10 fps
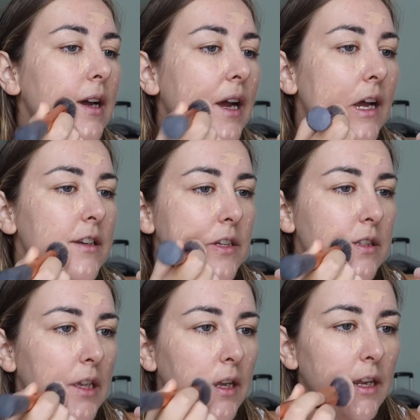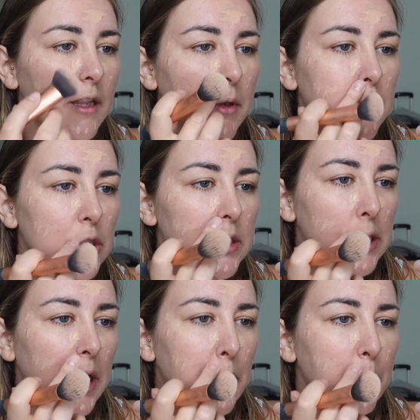and do circular
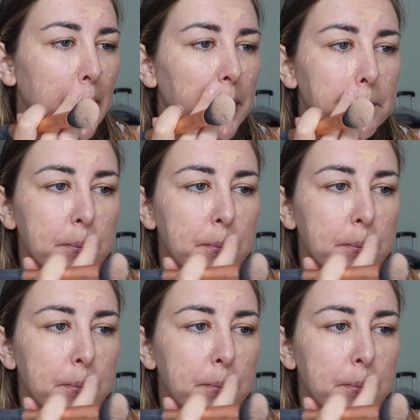motions a little bit.